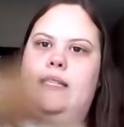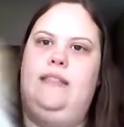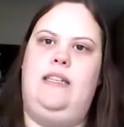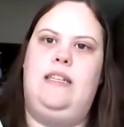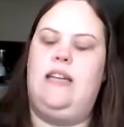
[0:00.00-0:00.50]
I
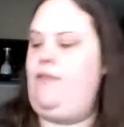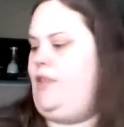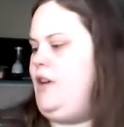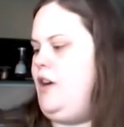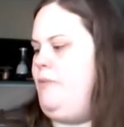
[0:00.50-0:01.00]
still need to
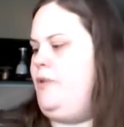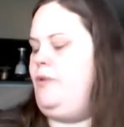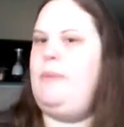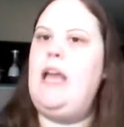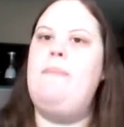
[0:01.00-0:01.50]
cover the
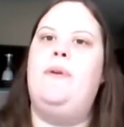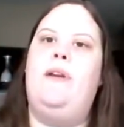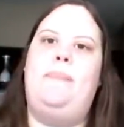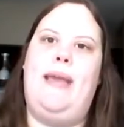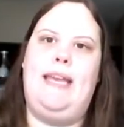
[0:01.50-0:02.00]
cardboard with
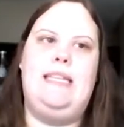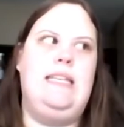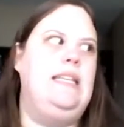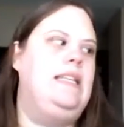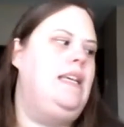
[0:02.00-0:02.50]
paper and
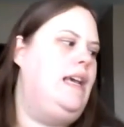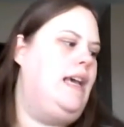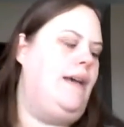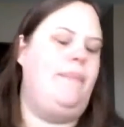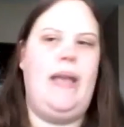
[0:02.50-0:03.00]
paint it,
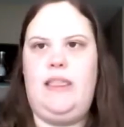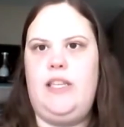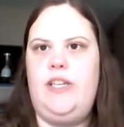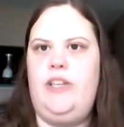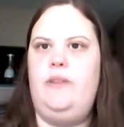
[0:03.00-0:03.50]
and paint
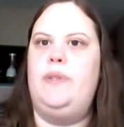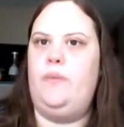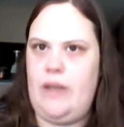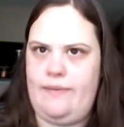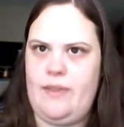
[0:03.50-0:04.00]
the tubes
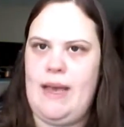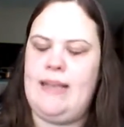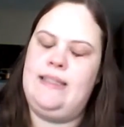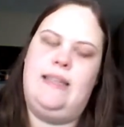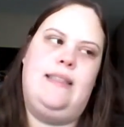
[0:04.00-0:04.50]
and weave the
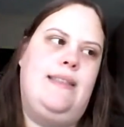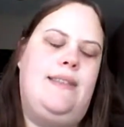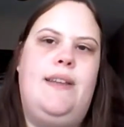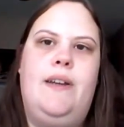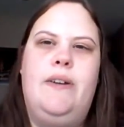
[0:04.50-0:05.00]

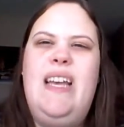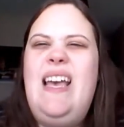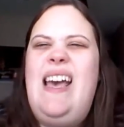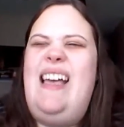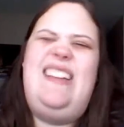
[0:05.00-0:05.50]
baskets. So
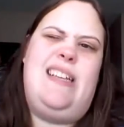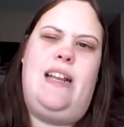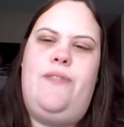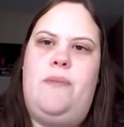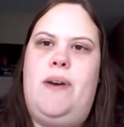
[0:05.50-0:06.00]
that just
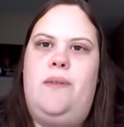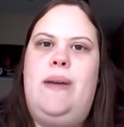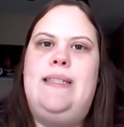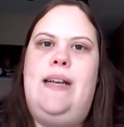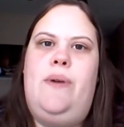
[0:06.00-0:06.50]
kind of fell by the
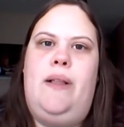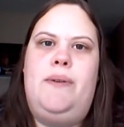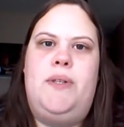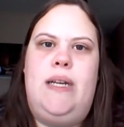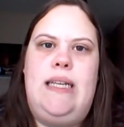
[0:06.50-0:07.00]
wayside while
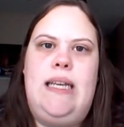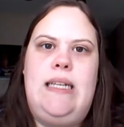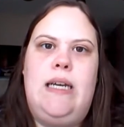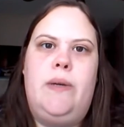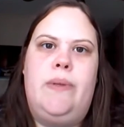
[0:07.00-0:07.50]
I was trying to
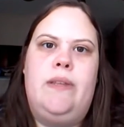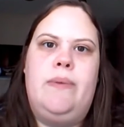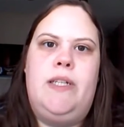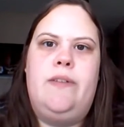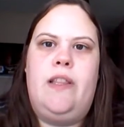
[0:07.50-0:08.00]
get done with a
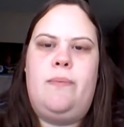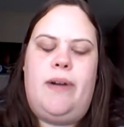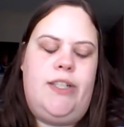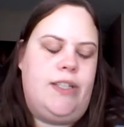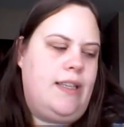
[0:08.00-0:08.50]
bunch of other
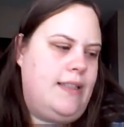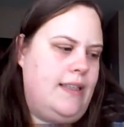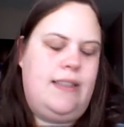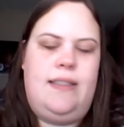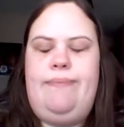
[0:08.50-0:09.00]
projects,
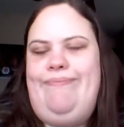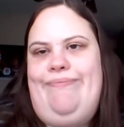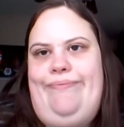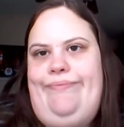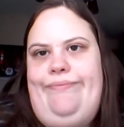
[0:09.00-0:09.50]
because
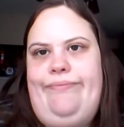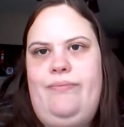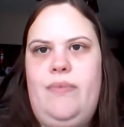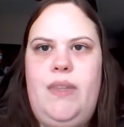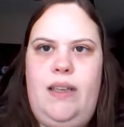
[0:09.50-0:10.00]

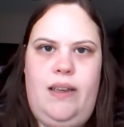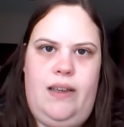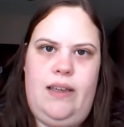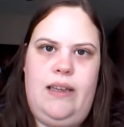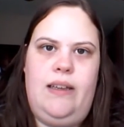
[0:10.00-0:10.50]

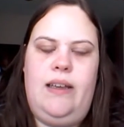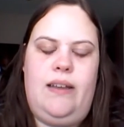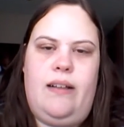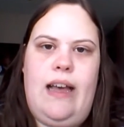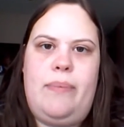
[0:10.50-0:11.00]

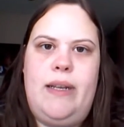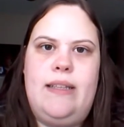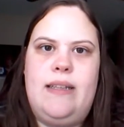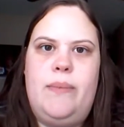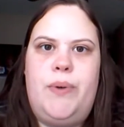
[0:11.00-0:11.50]
it'll happen
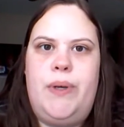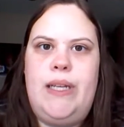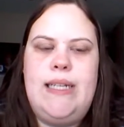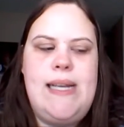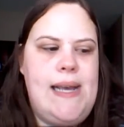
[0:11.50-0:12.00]
at some
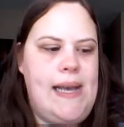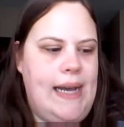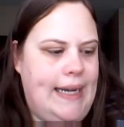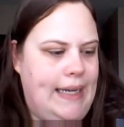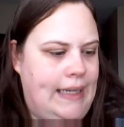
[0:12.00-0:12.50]
point.
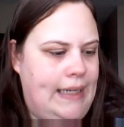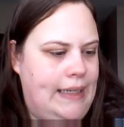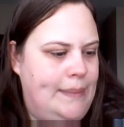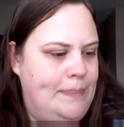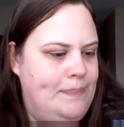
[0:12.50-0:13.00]

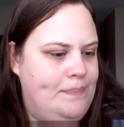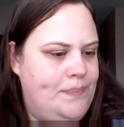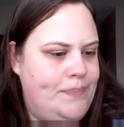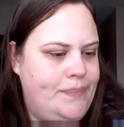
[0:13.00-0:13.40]
Done.